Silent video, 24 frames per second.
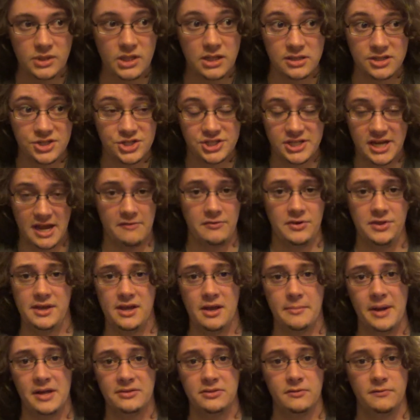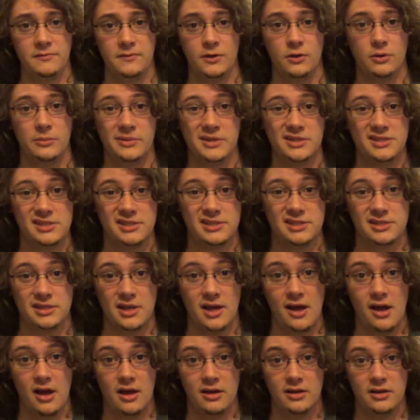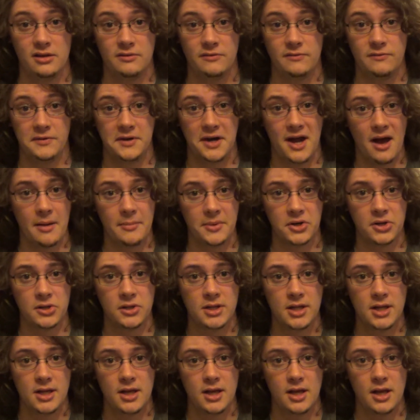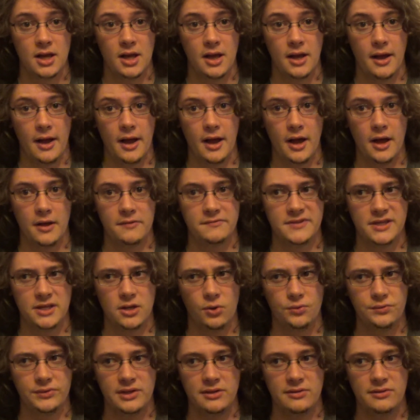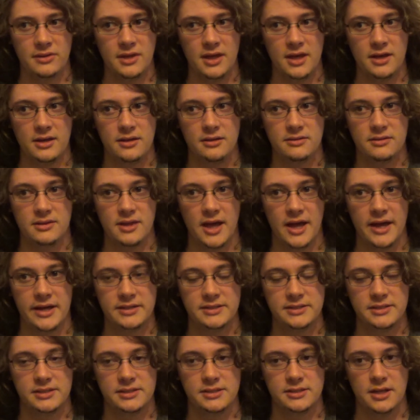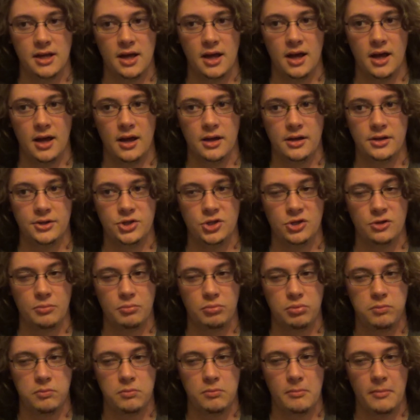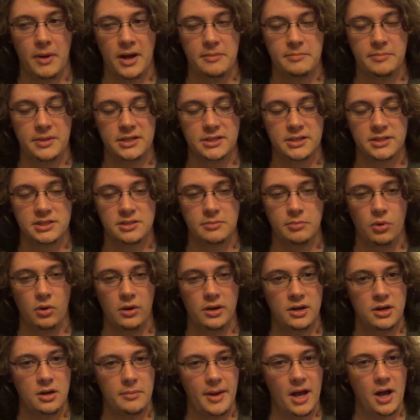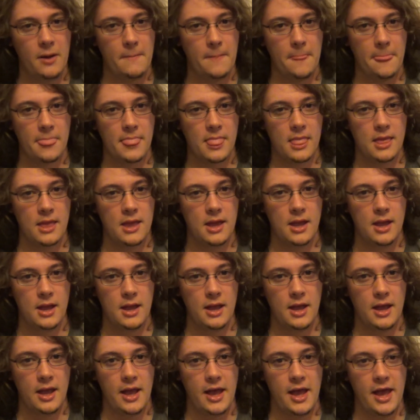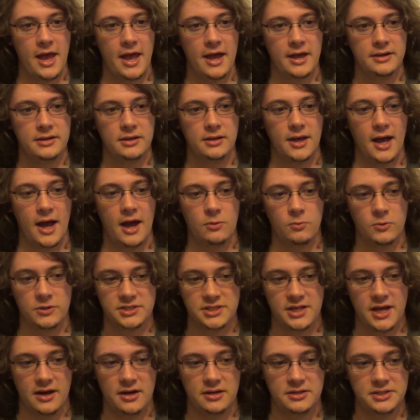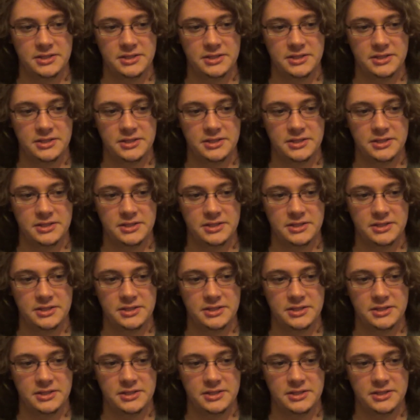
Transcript: just everything about the film is phenomenal. The only thing that you might be disappointed about, and I was kind of